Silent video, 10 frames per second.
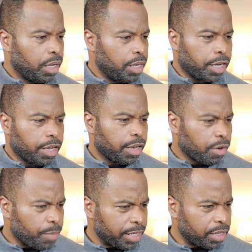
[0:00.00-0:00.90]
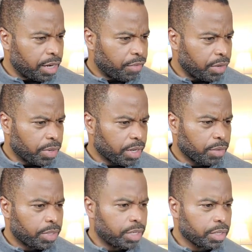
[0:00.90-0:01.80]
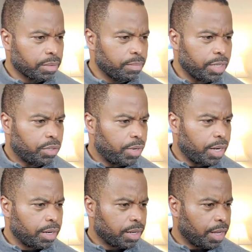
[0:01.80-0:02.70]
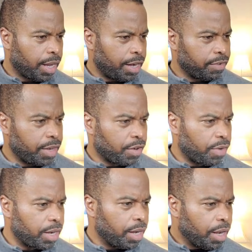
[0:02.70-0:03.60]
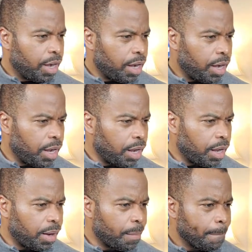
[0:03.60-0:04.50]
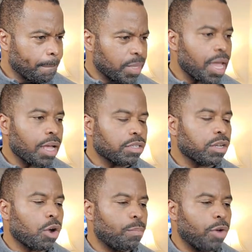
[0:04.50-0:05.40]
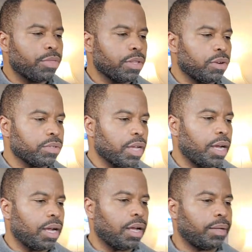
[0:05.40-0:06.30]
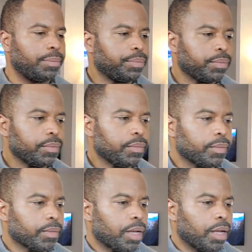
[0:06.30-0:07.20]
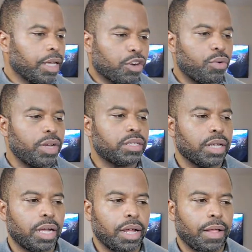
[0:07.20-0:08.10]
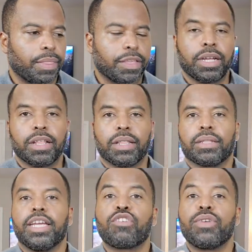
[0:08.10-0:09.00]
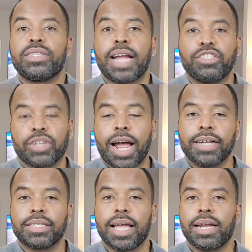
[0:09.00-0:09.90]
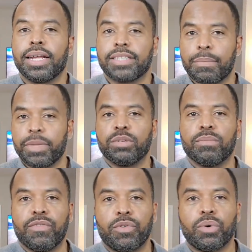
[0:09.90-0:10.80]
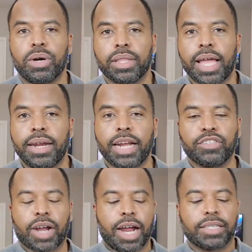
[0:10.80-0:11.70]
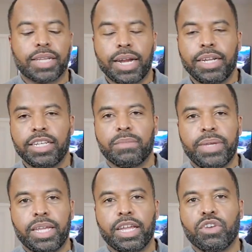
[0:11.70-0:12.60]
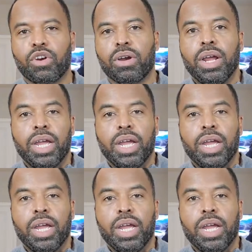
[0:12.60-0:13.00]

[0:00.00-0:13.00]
and Nikki, can you go back to that right quick? I want to make sure I answer that correctly. Uh, yeah, so both of those. Uh, increase uh, the increased nitric oxide as i mentioned before that nitric oxide needs to be in your